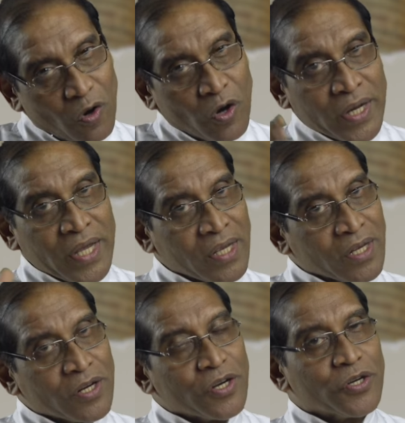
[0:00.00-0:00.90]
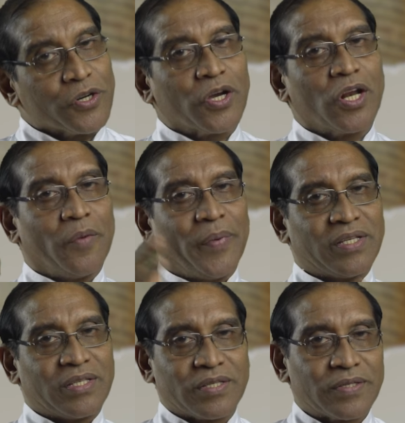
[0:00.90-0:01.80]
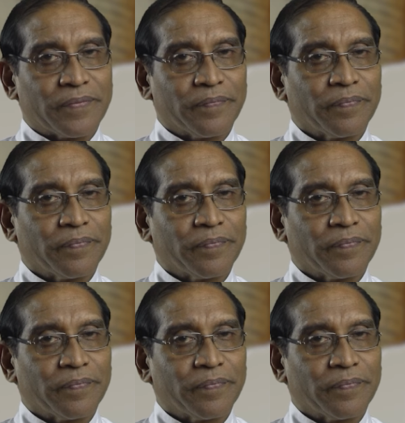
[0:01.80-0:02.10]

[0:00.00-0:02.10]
on a regular basis.